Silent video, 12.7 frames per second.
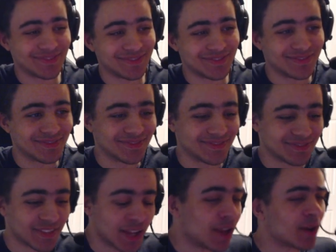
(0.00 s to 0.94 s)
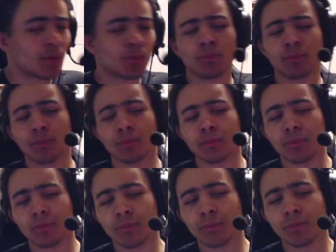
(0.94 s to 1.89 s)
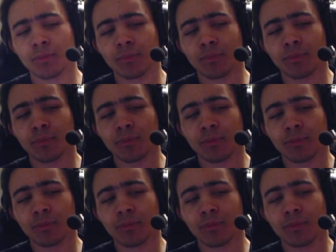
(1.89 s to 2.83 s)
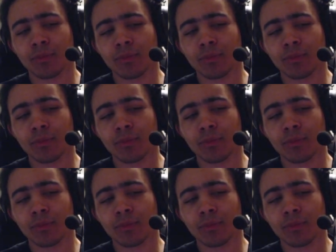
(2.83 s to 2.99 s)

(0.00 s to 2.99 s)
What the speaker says: [no speech]